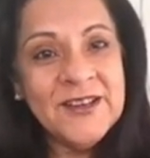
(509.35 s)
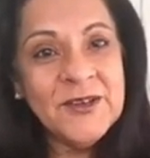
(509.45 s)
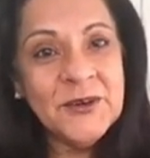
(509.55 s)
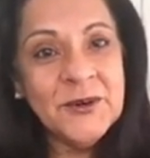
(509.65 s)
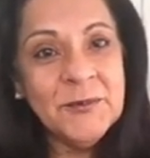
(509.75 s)
you
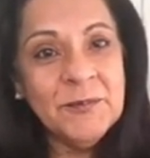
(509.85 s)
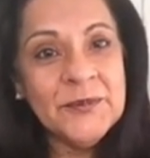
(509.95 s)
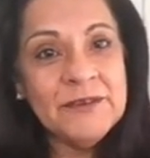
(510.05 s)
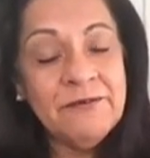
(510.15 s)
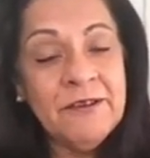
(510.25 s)
know
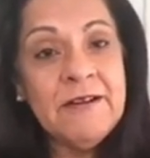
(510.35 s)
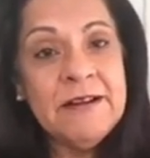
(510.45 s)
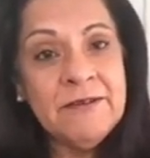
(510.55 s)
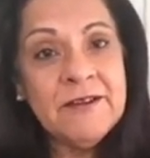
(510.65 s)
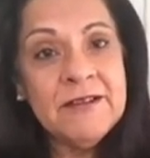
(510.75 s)

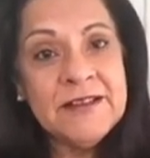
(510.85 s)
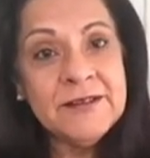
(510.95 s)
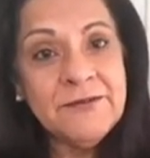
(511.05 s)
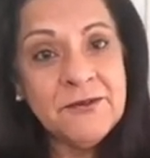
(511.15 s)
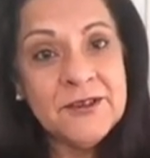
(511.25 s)
very very
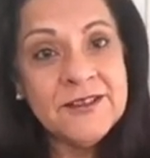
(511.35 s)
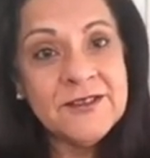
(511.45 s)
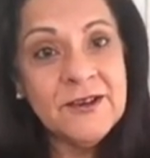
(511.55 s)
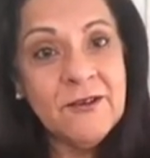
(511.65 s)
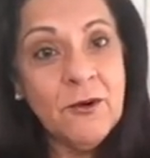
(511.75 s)

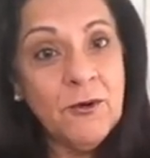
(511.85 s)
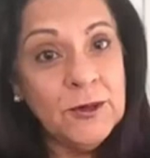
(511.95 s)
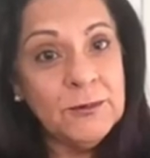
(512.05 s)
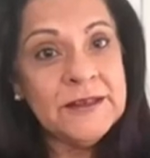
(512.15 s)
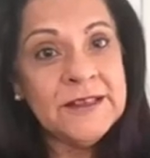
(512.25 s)
different
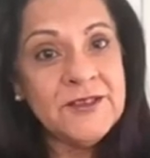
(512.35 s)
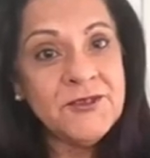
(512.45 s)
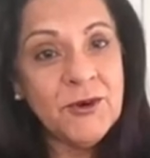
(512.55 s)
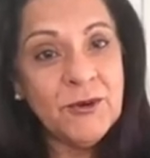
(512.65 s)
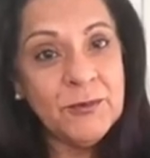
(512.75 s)
all with their
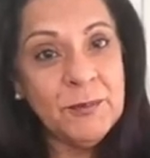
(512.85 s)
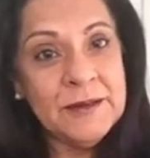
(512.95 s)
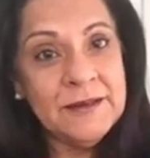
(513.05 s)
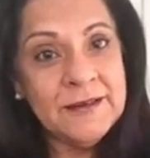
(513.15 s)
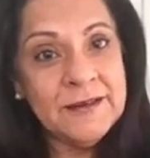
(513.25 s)
strong
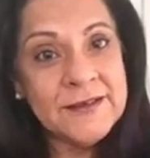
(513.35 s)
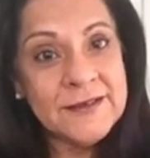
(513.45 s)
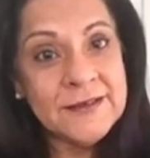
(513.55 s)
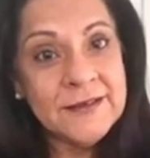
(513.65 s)
opinions